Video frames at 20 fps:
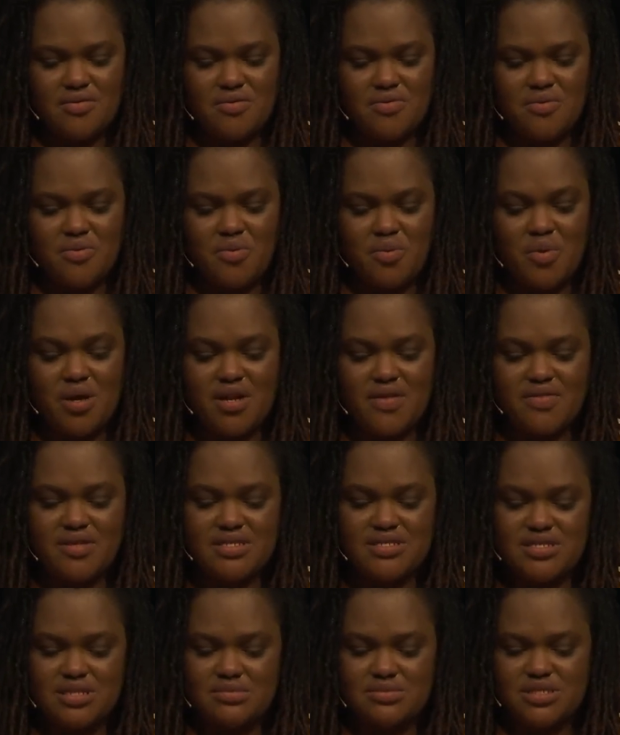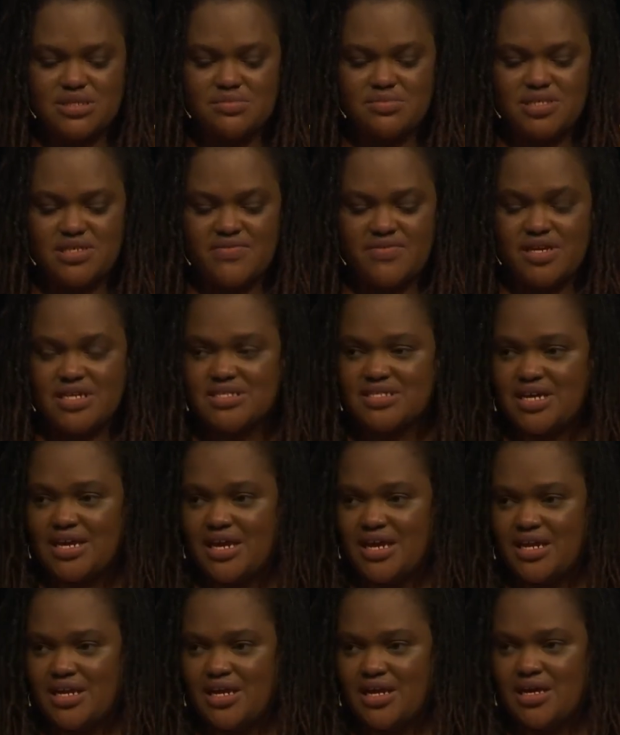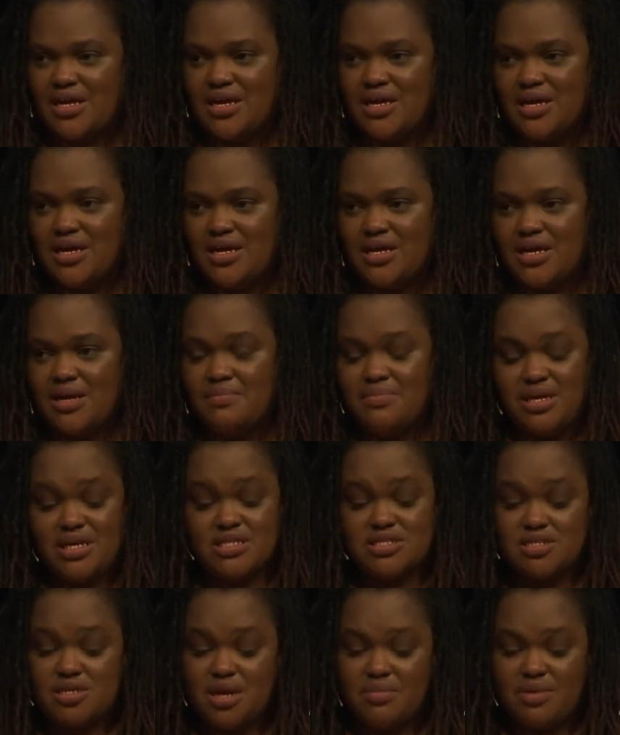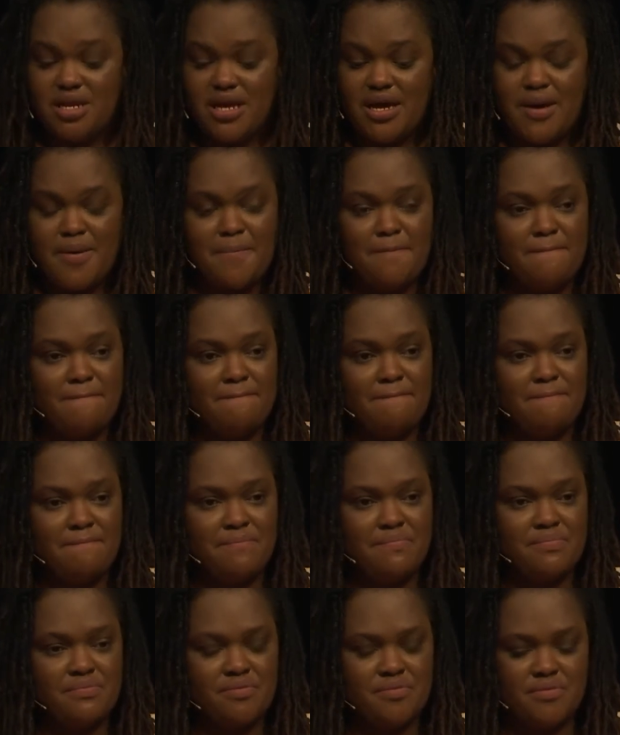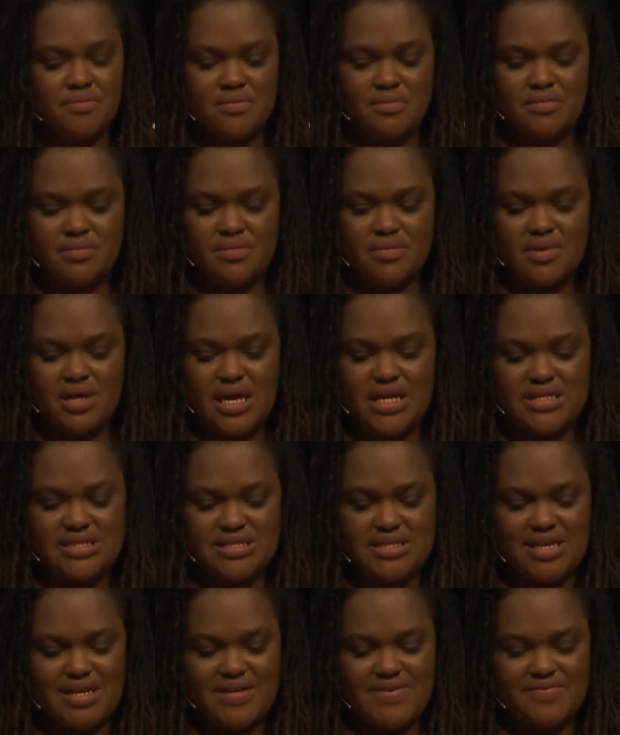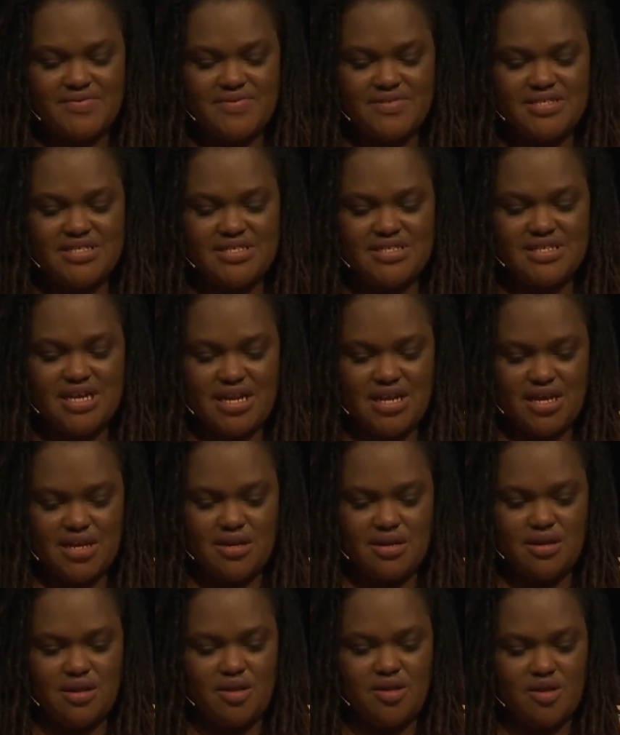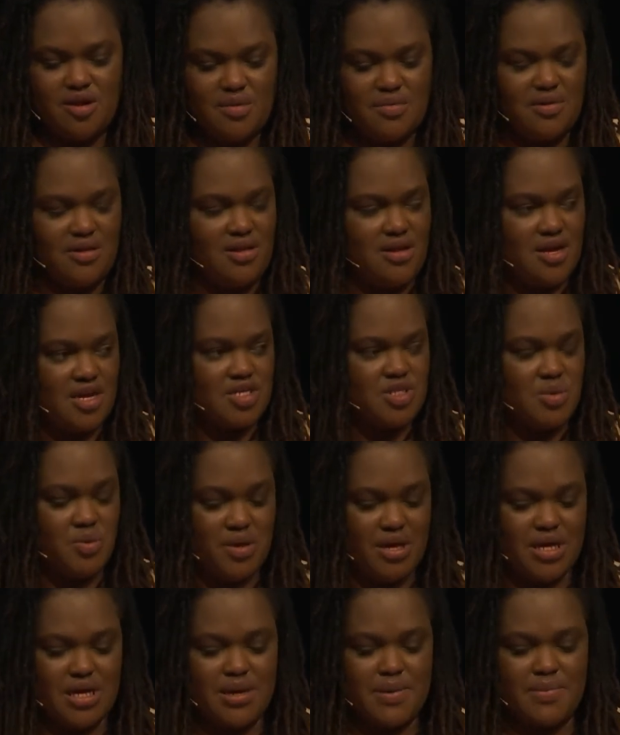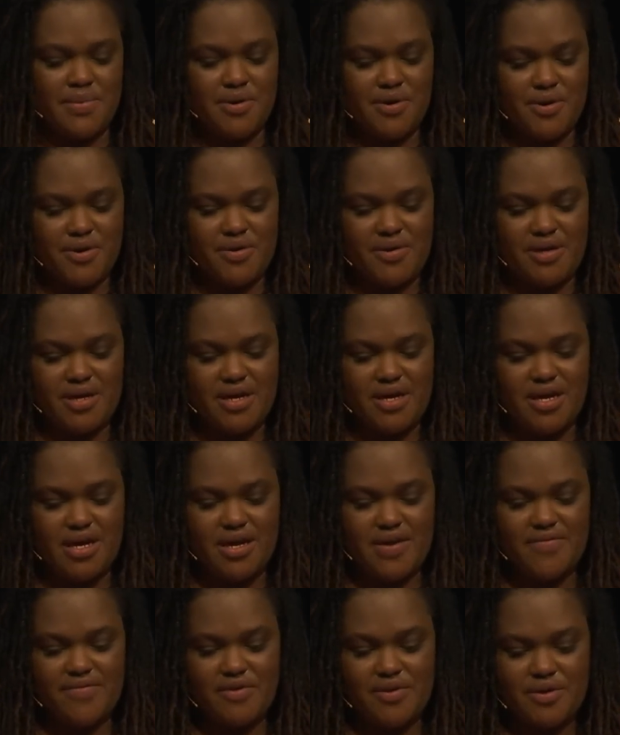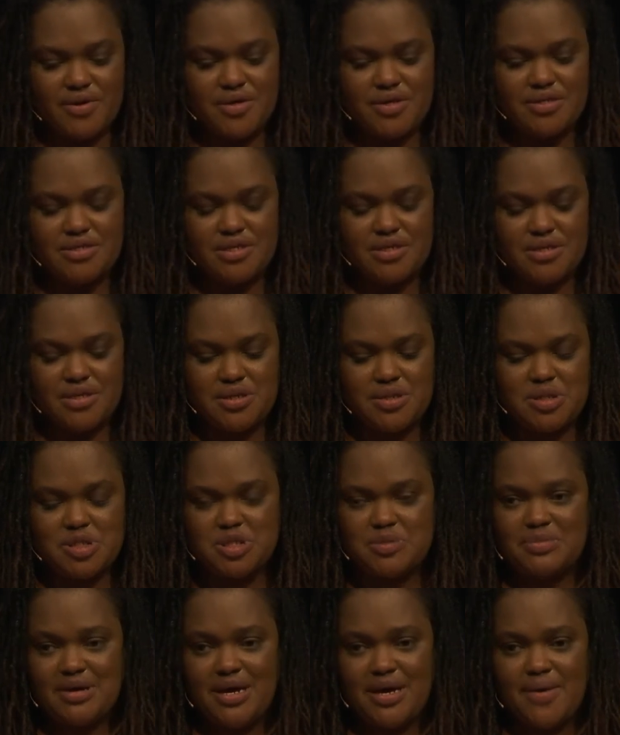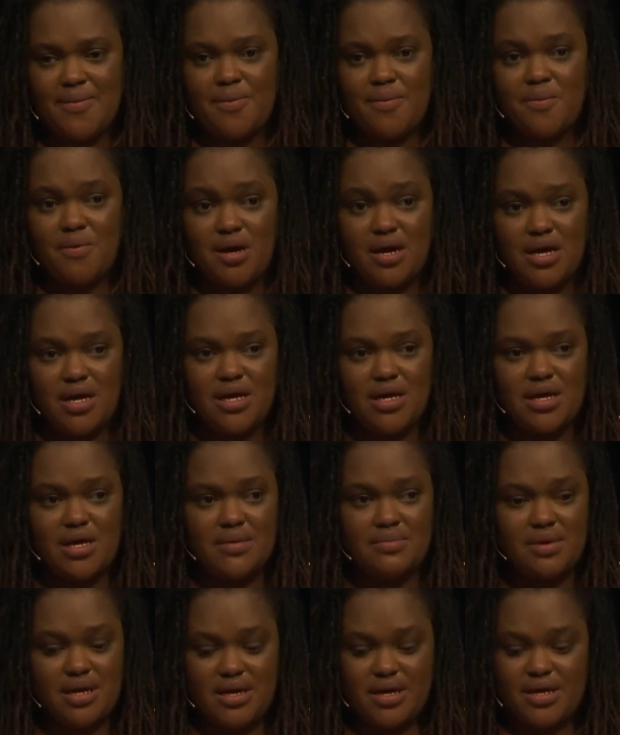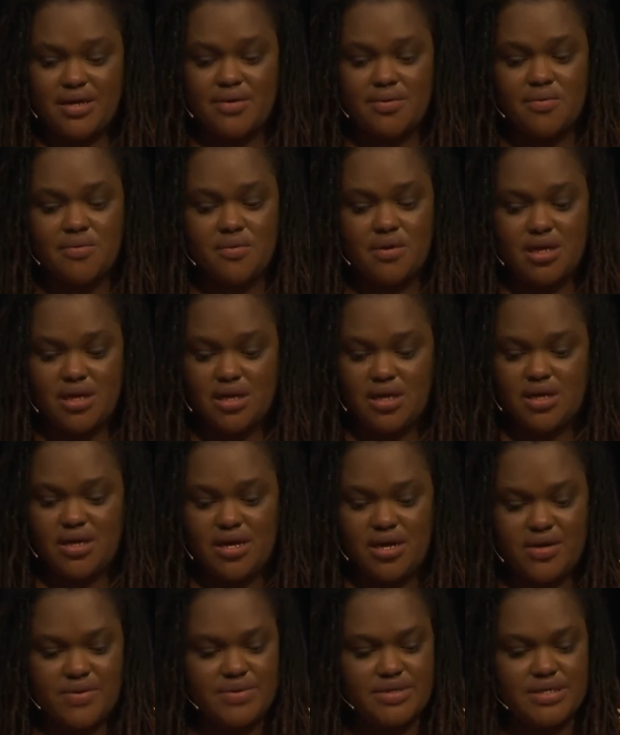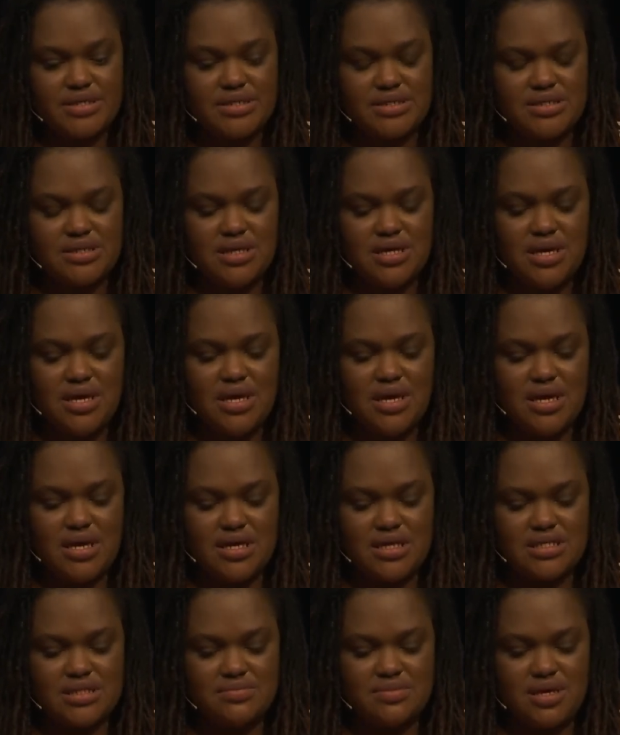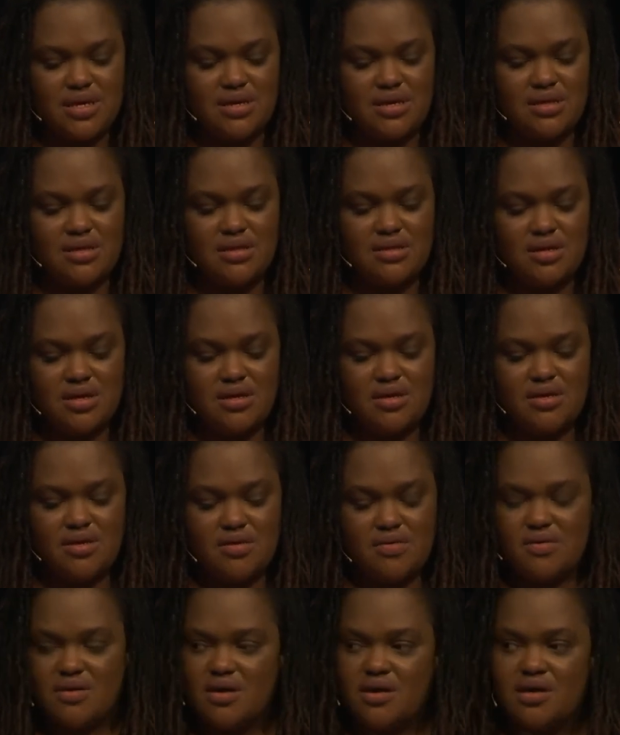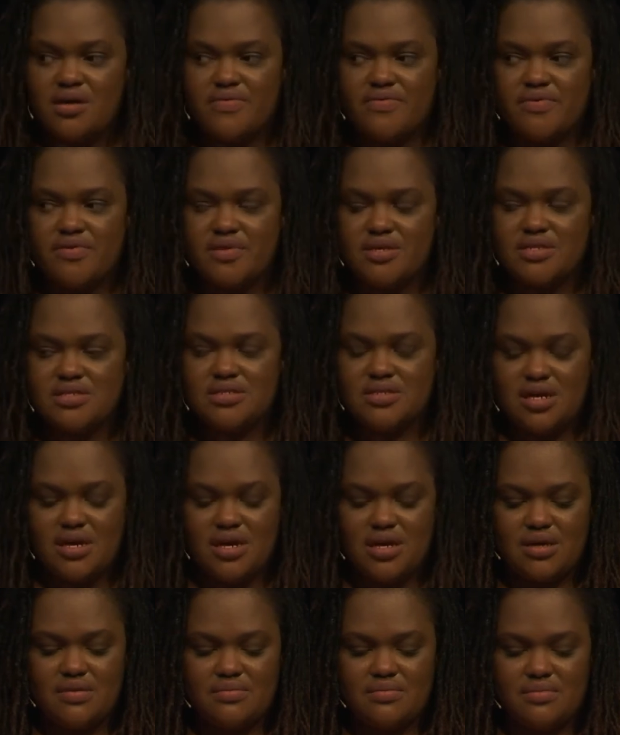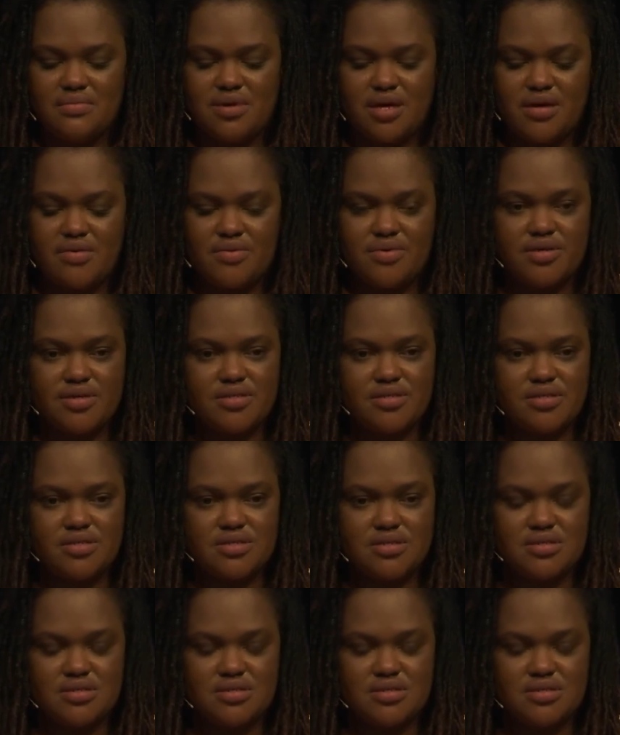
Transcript: One of the symptoms of anxiety can be insomnia. Instead of setting an alarm clock to wake up early, I have learned to use my "why am I awake" hours as my "thank you, God, for this time" hours.